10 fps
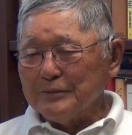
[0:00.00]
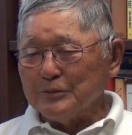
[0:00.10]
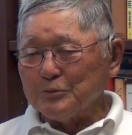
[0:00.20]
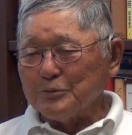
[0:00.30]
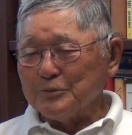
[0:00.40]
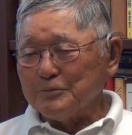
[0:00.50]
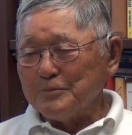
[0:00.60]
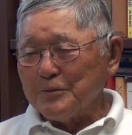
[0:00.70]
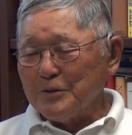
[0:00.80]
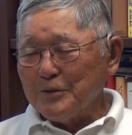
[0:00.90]
and
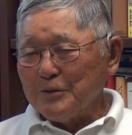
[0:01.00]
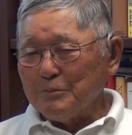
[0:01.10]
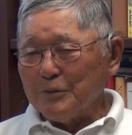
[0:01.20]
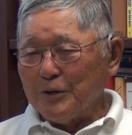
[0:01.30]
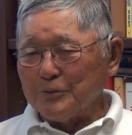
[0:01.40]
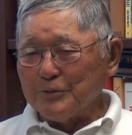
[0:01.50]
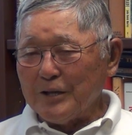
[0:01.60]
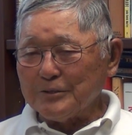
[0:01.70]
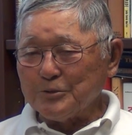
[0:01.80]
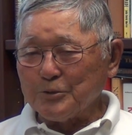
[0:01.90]
under
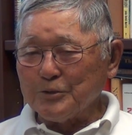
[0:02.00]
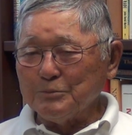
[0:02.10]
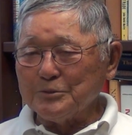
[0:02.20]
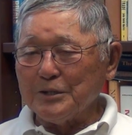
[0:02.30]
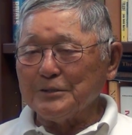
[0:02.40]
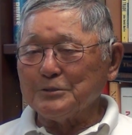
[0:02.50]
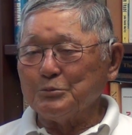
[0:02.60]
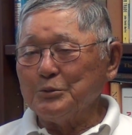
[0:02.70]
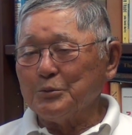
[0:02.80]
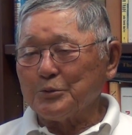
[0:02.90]
that circumstance,
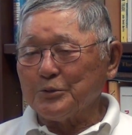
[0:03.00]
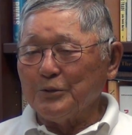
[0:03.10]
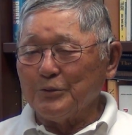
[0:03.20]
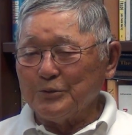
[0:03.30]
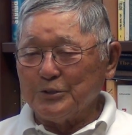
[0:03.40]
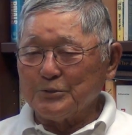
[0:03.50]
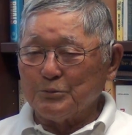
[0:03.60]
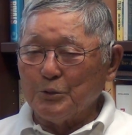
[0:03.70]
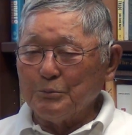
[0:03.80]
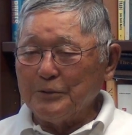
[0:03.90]
we were just
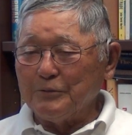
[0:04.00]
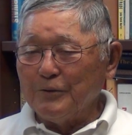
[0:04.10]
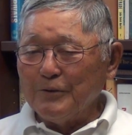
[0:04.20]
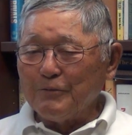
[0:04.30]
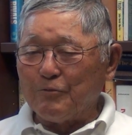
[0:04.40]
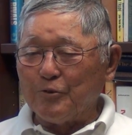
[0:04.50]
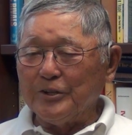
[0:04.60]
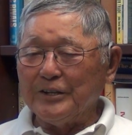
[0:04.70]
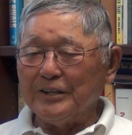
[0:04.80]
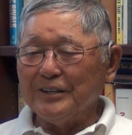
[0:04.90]
roaming
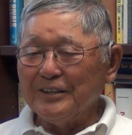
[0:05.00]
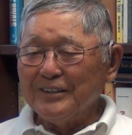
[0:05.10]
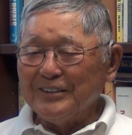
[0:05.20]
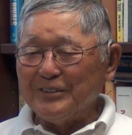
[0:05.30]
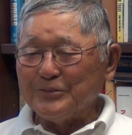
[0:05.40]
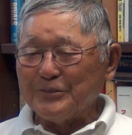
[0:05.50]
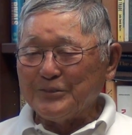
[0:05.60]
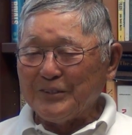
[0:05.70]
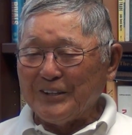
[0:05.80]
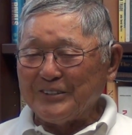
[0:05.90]
free,
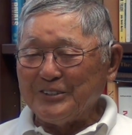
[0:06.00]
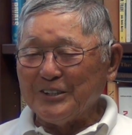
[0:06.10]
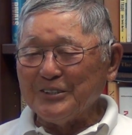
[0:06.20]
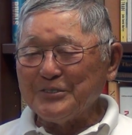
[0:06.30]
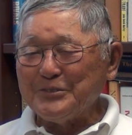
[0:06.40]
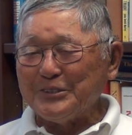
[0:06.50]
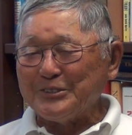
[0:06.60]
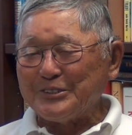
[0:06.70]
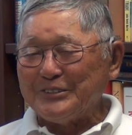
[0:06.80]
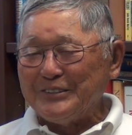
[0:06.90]
like
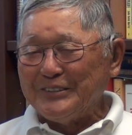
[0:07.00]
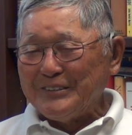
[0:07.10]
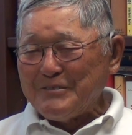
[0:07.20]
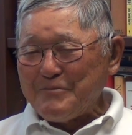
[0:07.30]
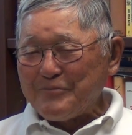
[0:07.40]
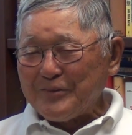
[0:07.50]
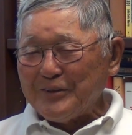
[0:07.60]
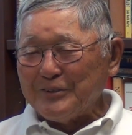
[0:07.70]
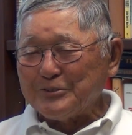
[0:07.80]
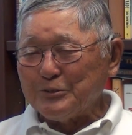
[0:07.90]
delinquents.
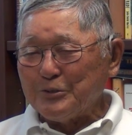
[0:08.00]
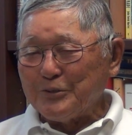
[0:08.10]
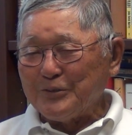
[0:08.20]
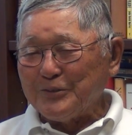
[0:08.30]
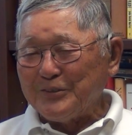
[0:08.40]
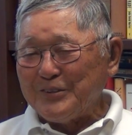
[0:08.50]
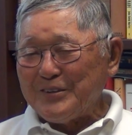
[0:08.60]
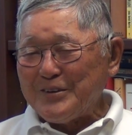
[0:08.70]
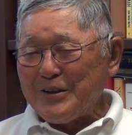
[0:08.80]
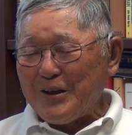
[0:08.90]
And so
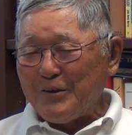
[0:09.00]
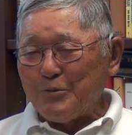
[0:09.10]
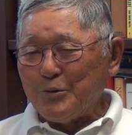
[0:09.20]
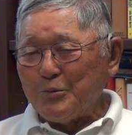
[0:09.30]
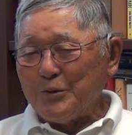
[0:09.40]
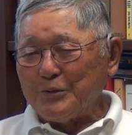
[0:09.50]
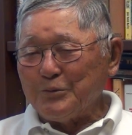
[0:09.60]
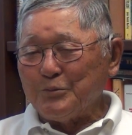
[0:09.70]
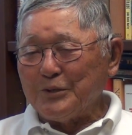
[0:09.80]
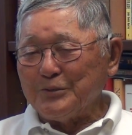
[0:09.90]

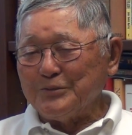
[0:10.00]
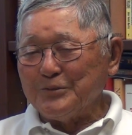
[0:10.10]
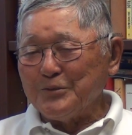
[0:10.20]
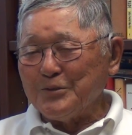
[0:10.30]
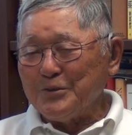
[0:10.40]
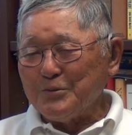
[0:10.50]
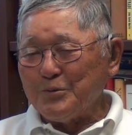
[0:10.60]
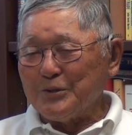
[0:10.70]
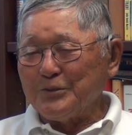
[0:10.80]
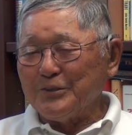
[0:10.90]
one
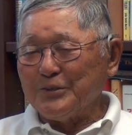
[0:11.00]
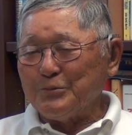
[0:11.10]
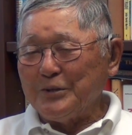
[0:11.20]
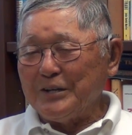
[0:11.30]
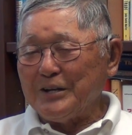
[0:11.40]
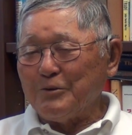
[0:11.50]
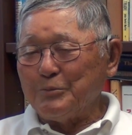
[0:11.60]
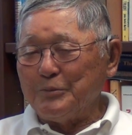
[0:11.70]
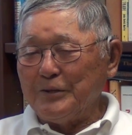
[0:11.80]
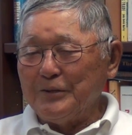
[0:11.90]
week I
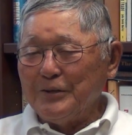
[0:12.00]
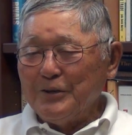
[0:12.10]
would be